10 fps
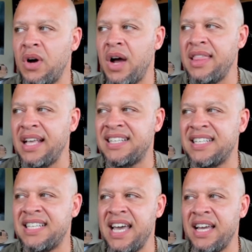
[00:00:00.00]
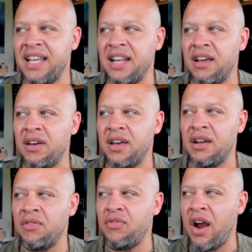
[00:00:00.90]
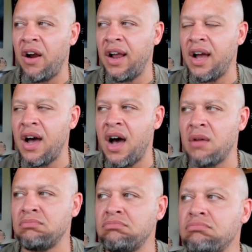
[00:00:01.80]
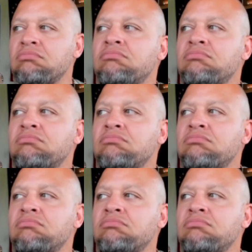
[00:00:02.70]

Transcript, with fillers: and they see it in a in a very um,